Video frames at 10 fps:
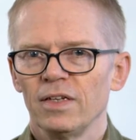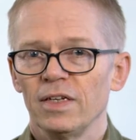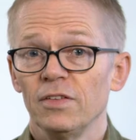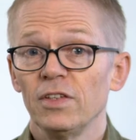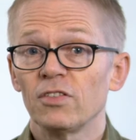
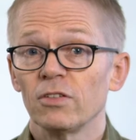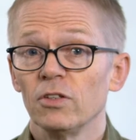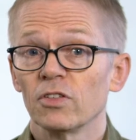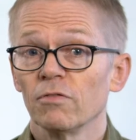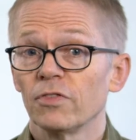In this
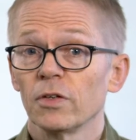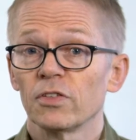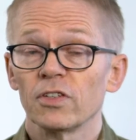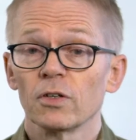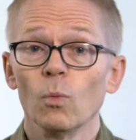series, I'm
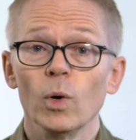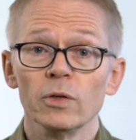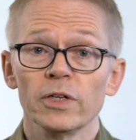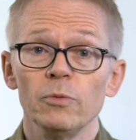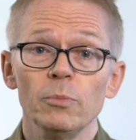focusing on
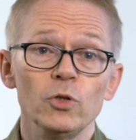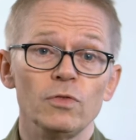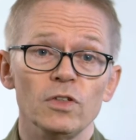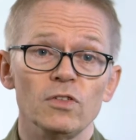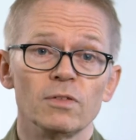well-known
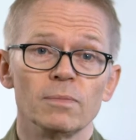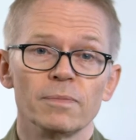movies.